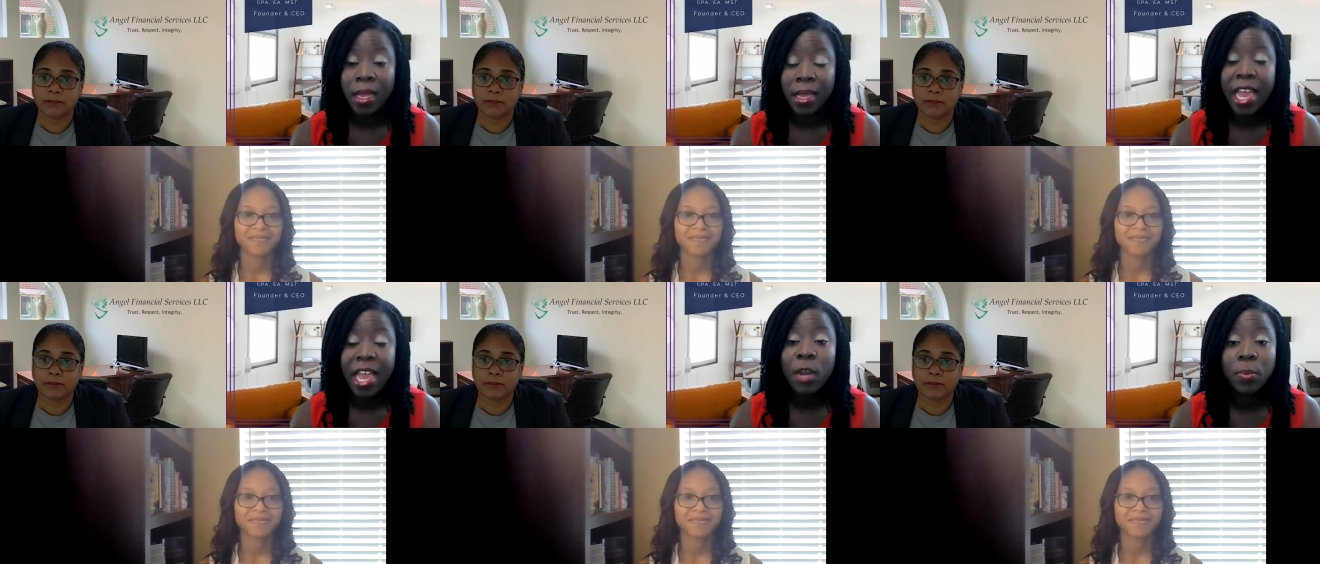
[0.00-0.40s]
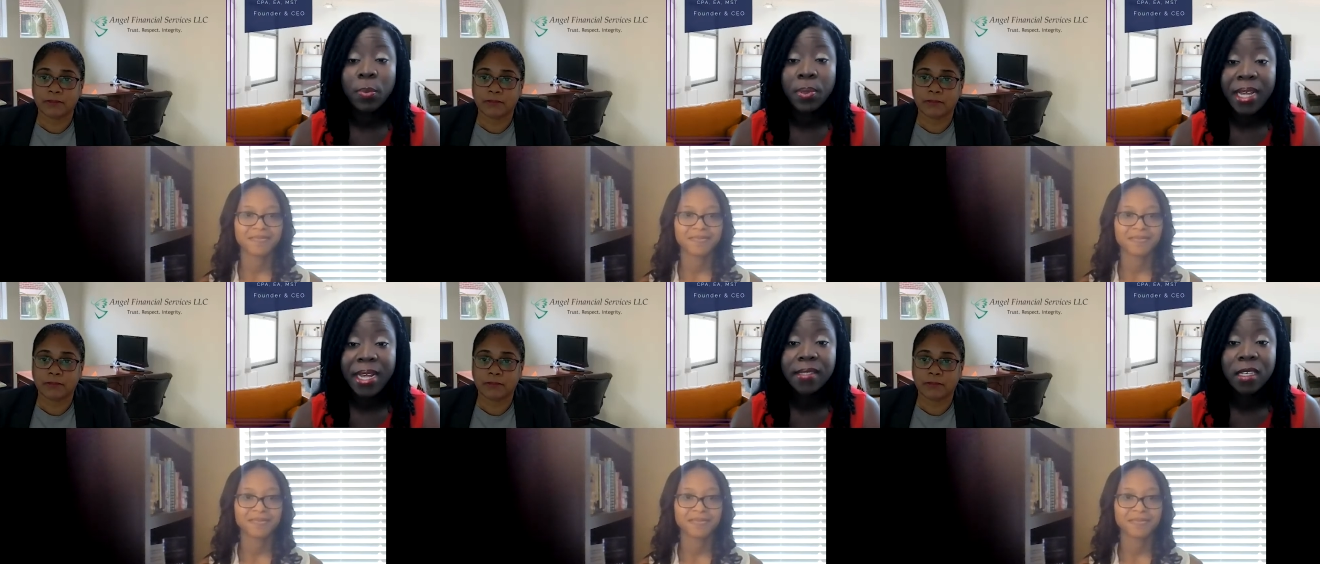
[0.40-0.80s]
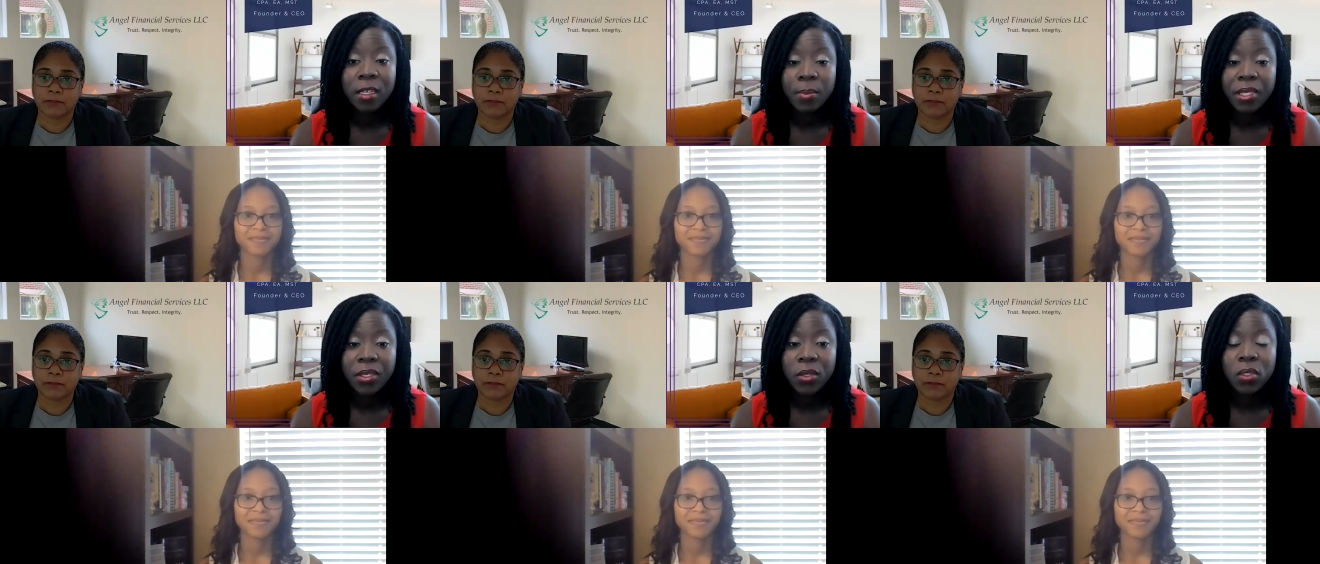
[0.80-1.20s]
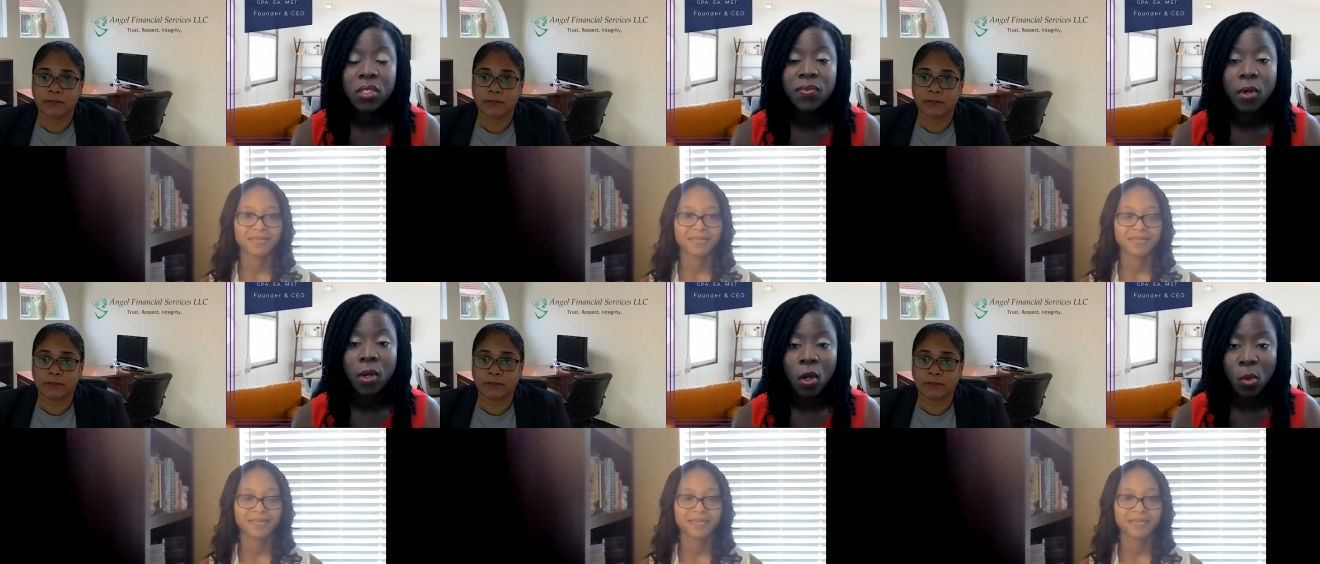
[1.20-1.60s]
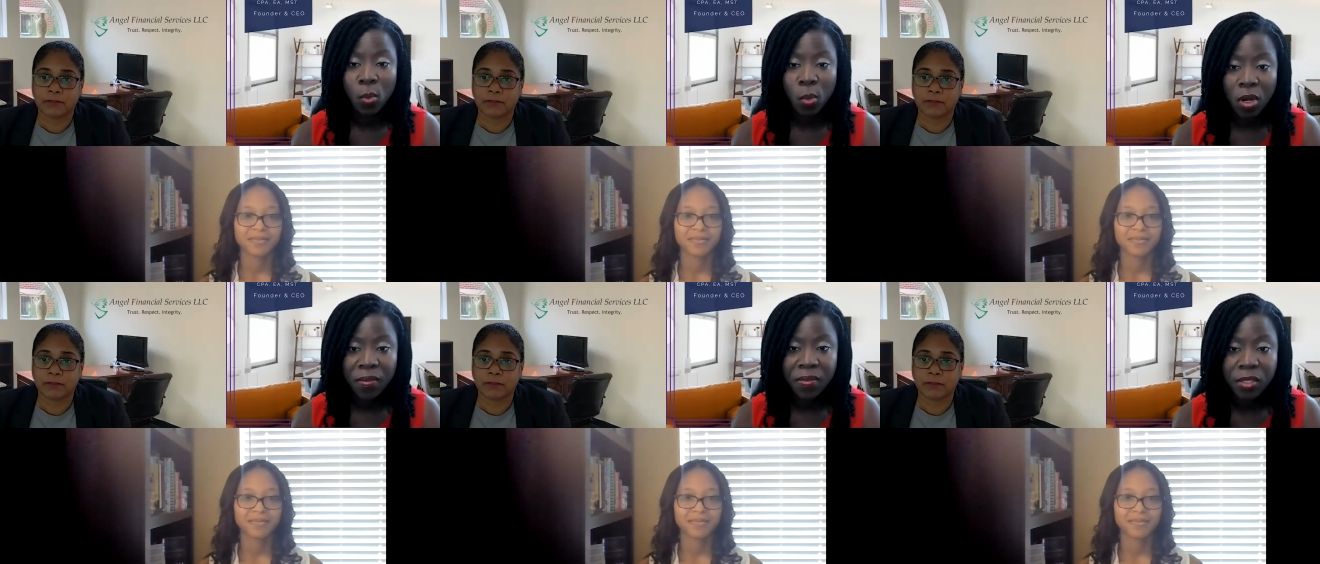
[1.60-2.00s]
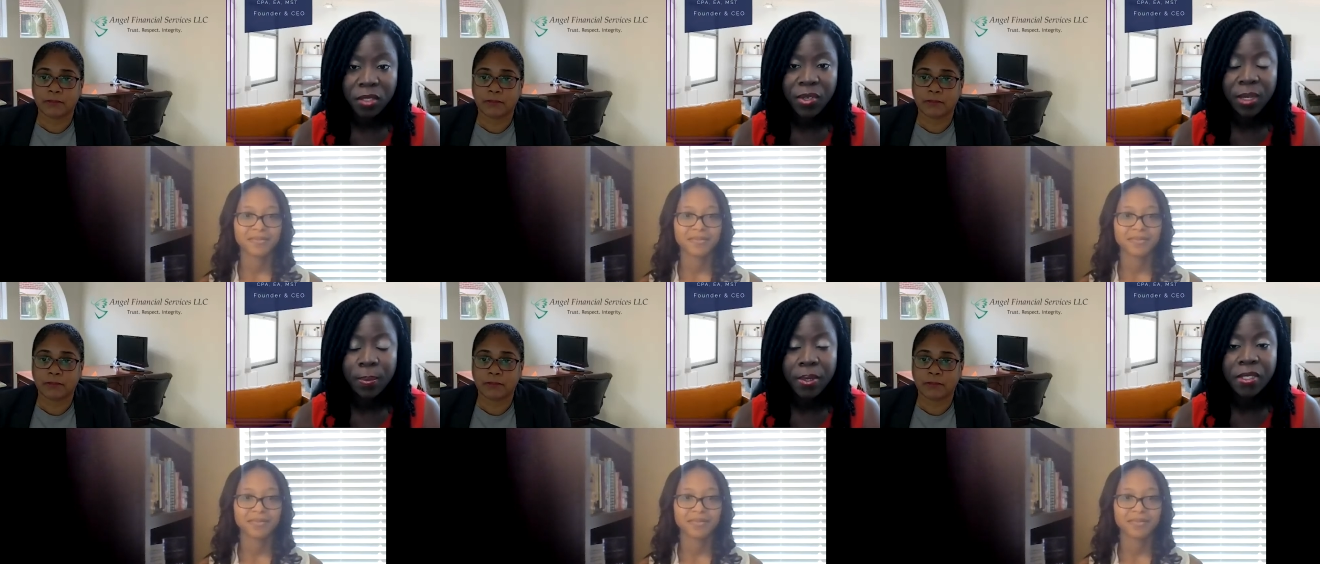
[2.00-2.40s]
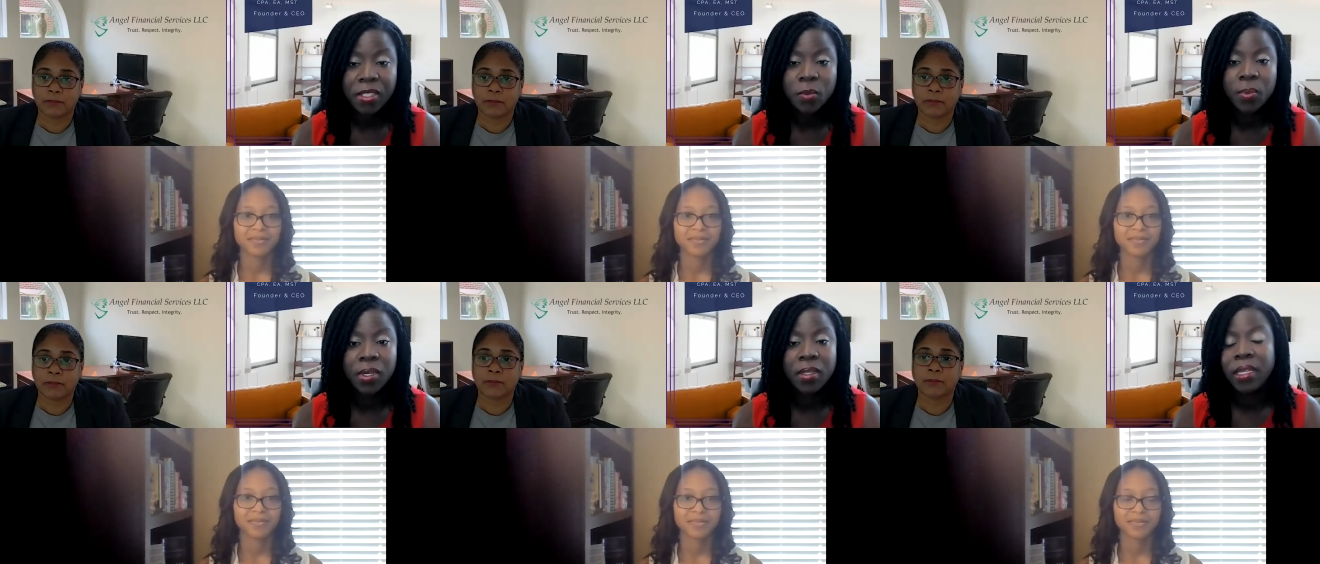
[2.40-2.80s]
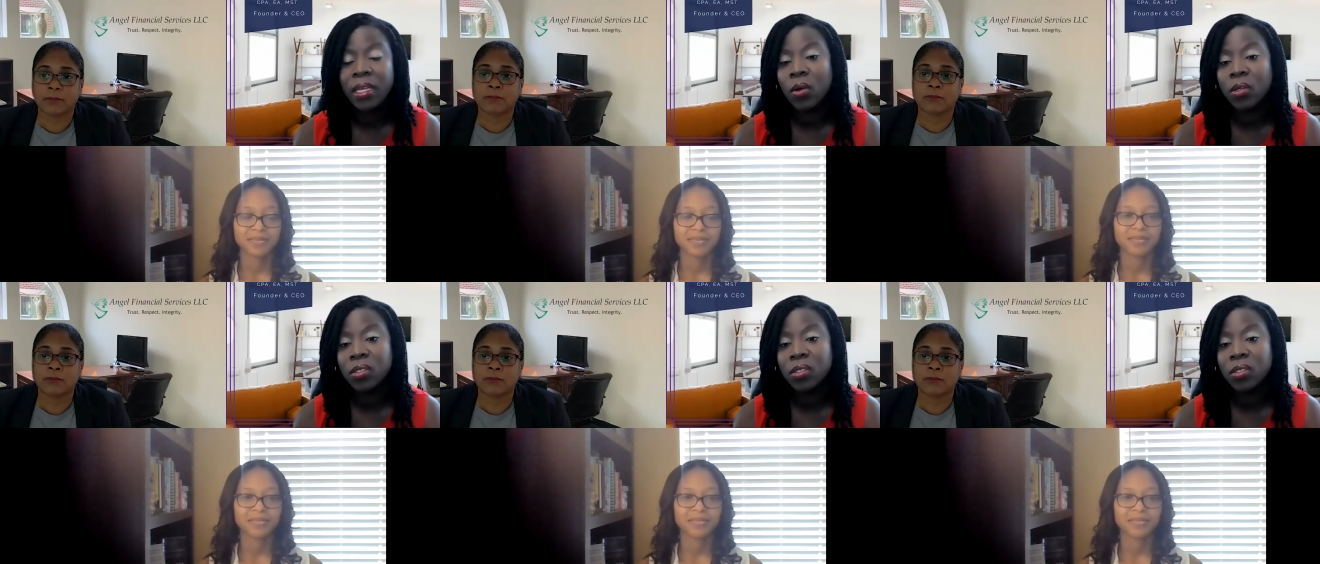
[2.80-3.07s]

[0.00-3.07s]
Speaker 1: accountable plans could be used for home office reimbursement.